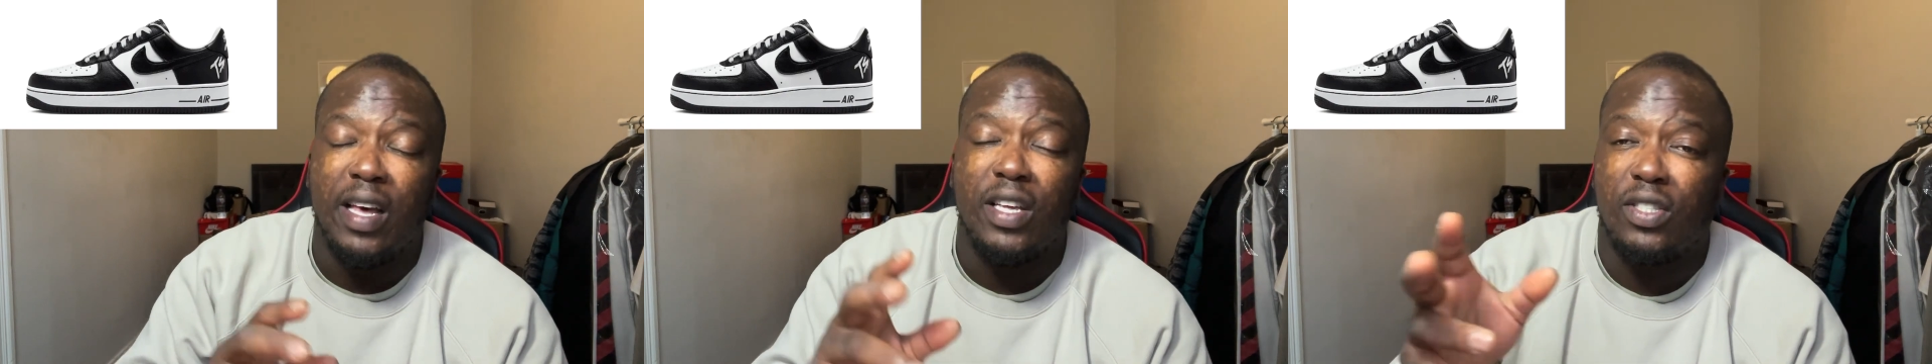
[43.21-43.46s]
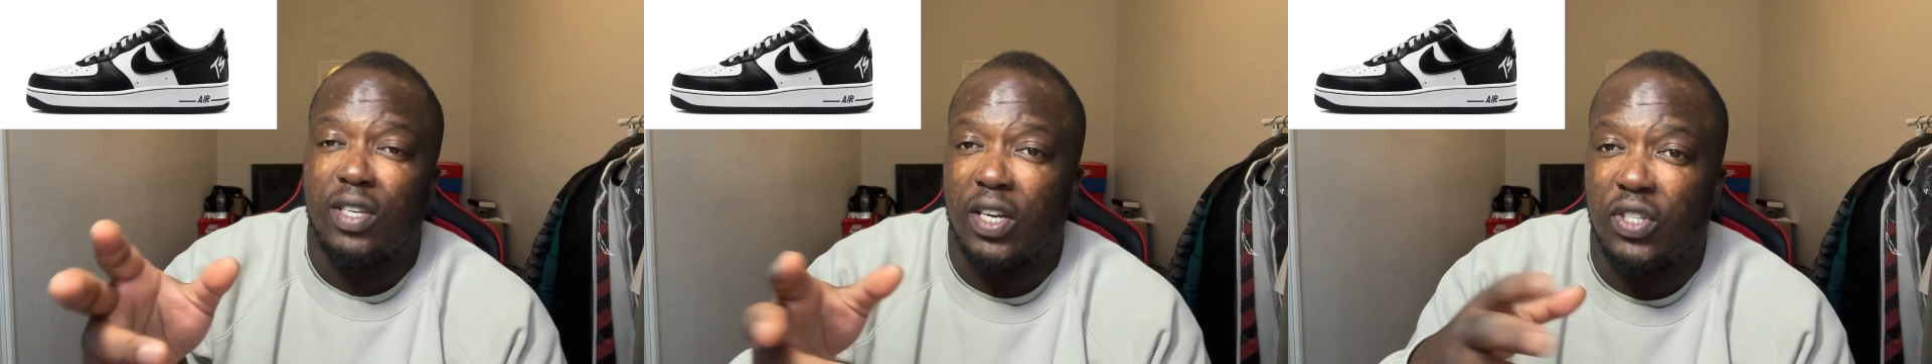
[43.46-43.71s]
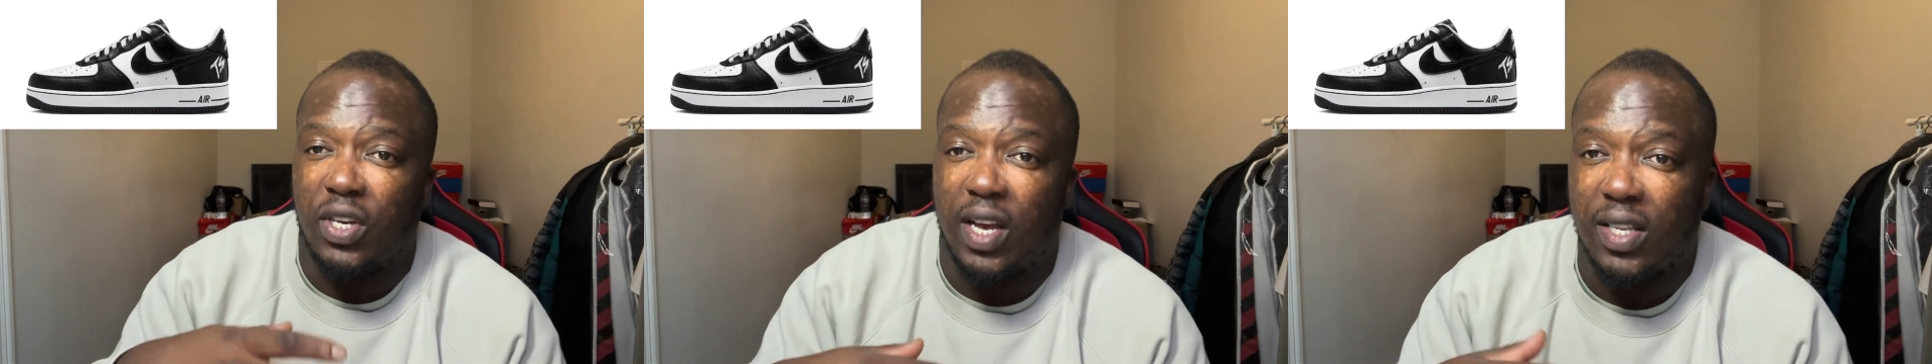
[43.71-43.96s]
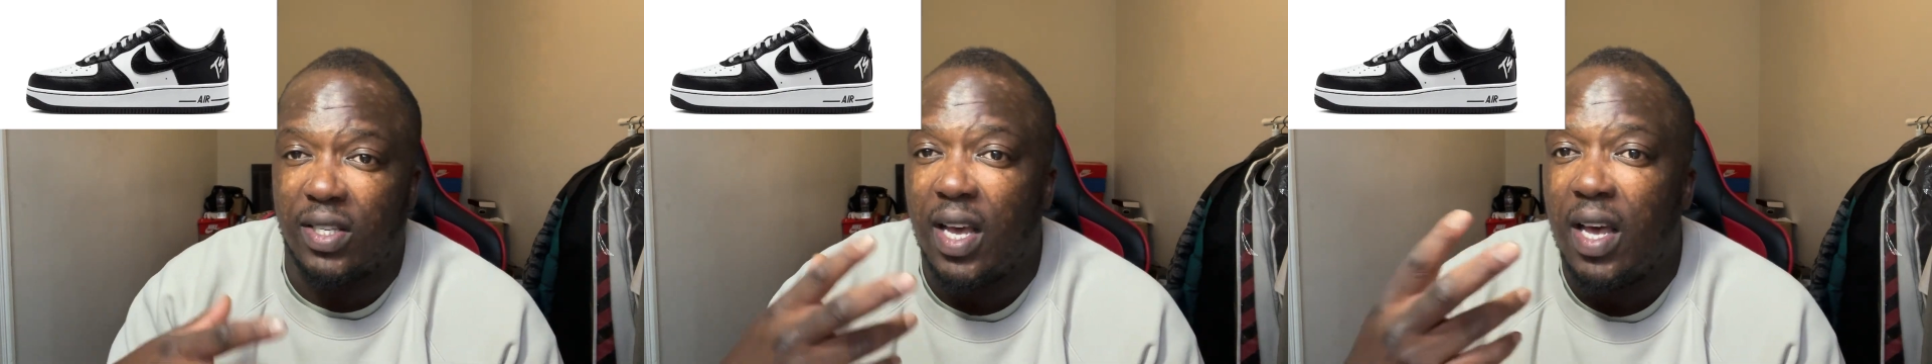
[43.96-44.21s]
such
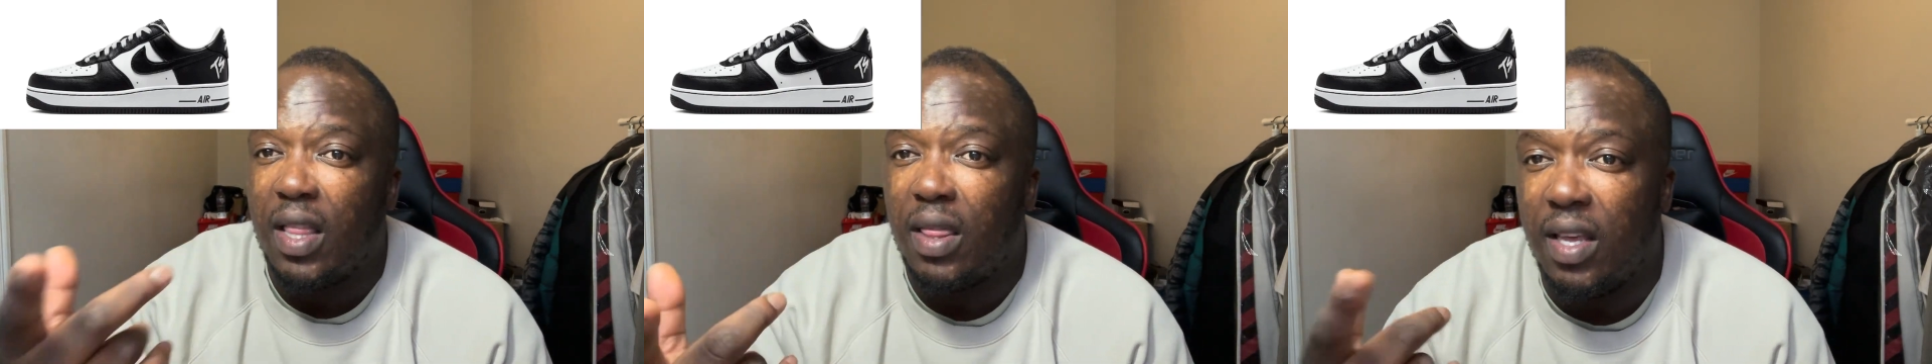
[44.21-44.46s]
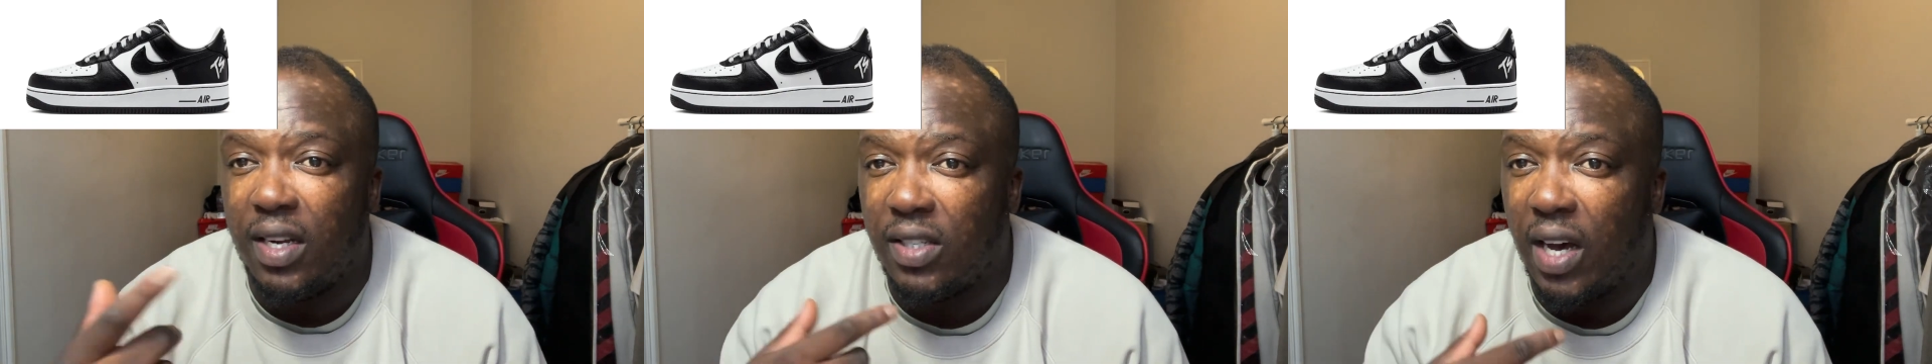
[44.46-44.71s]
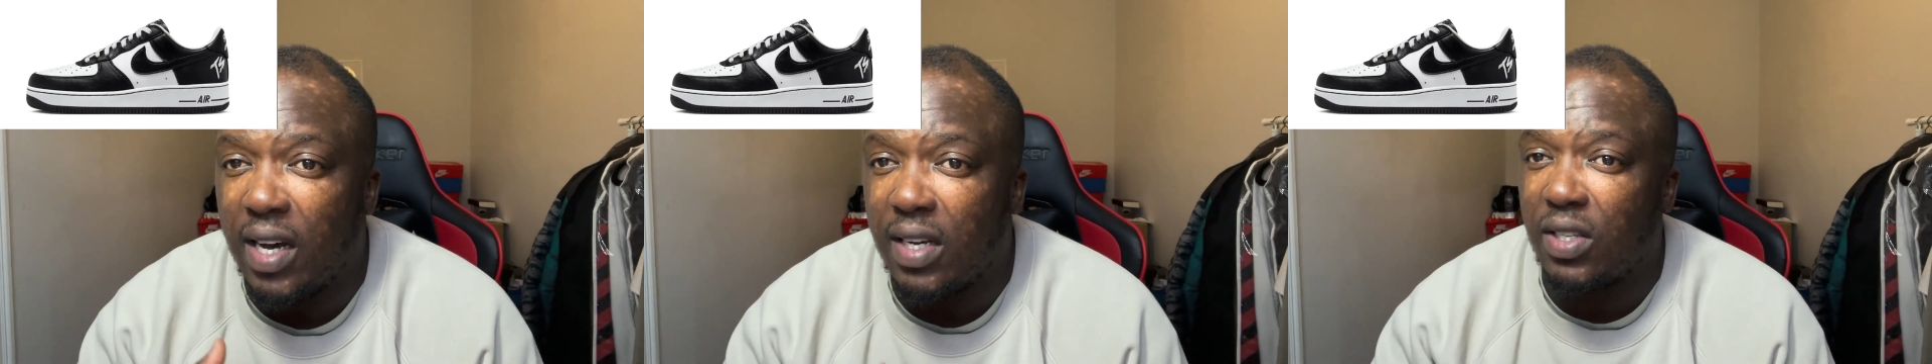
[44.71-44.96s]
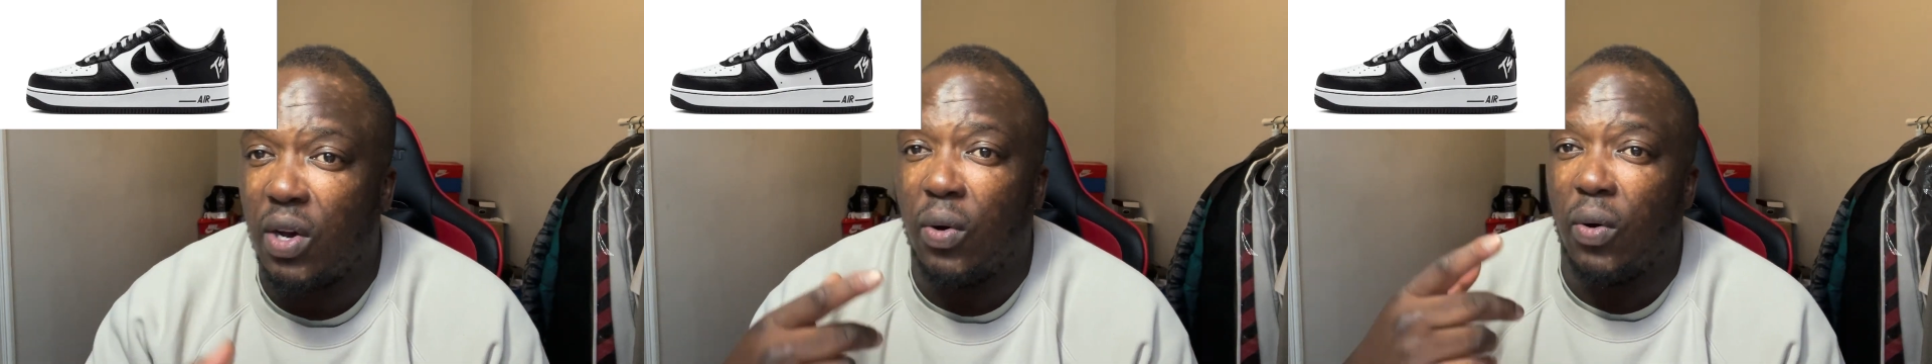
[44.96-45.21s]
as the
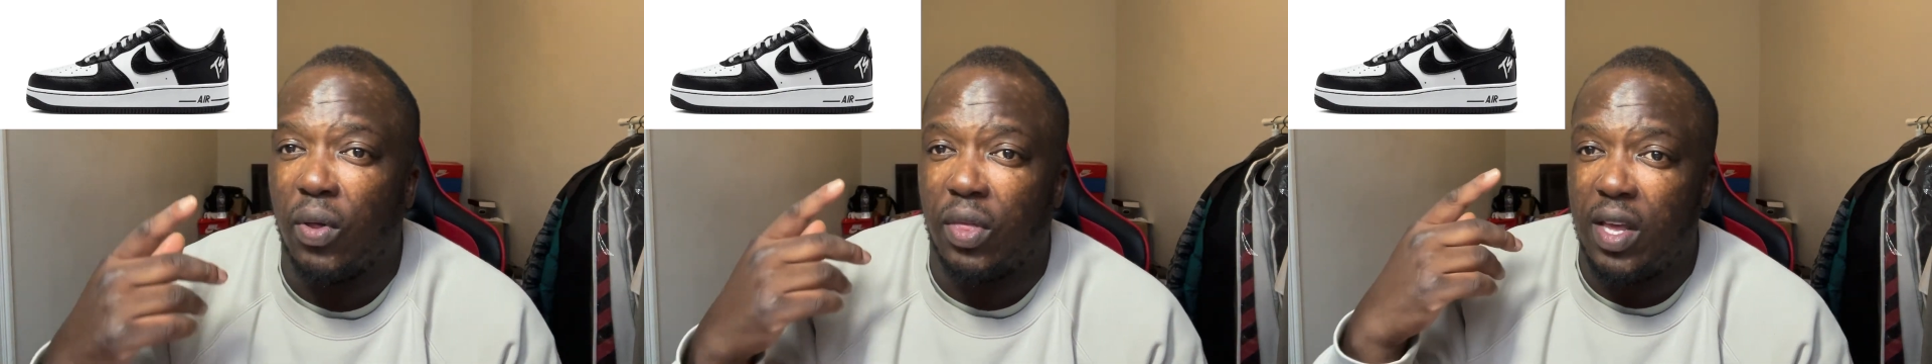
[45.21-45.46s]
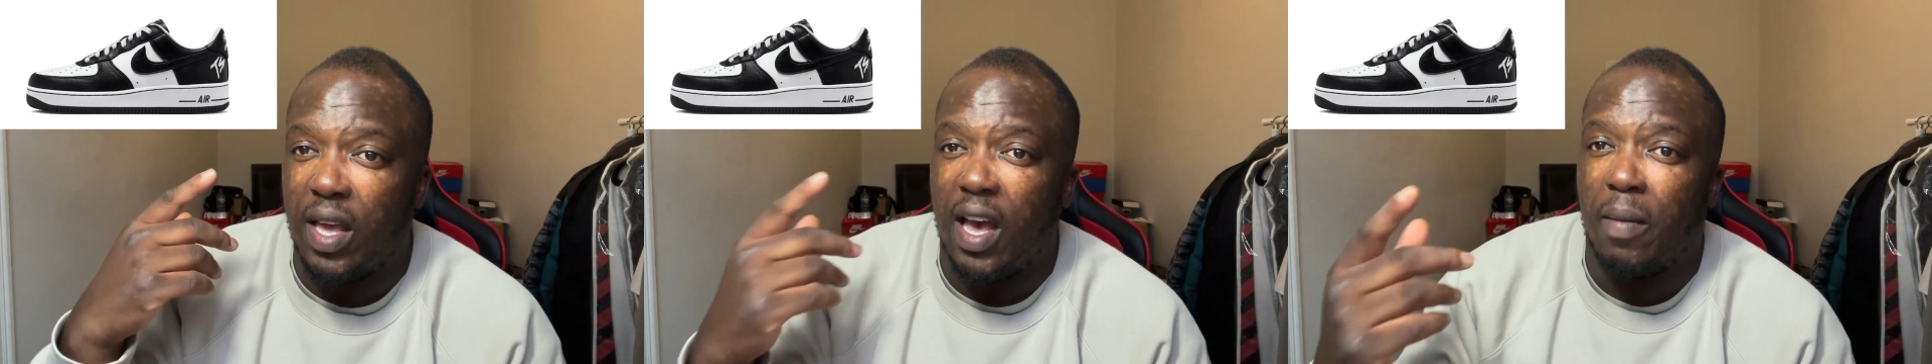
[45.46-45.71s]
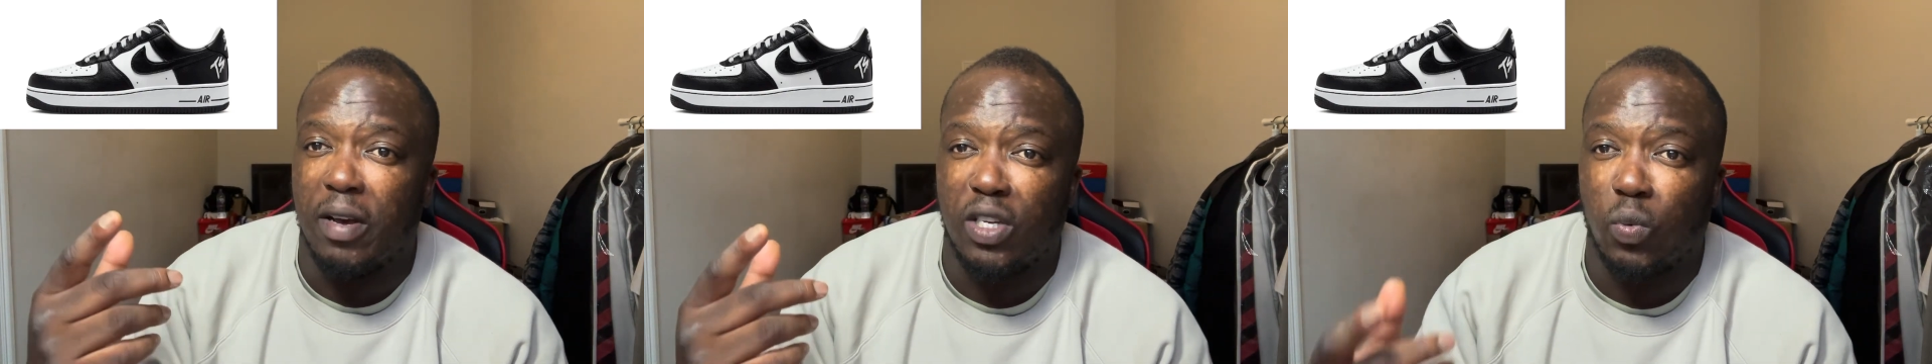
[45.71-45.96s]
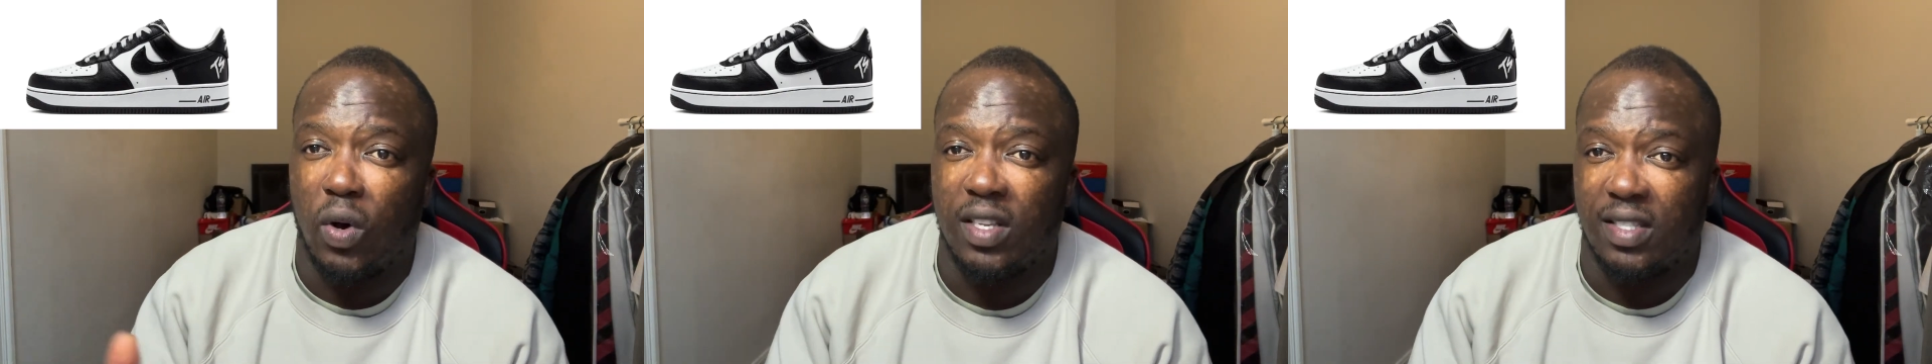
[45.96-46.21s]
Dunks or the Air Max
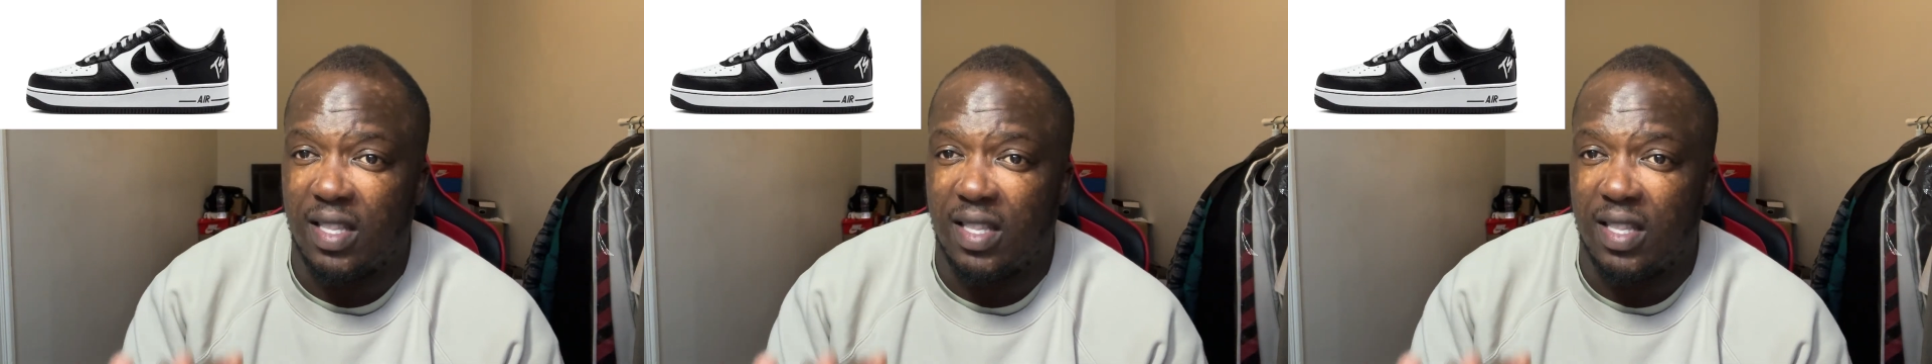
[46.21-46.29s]
Ones.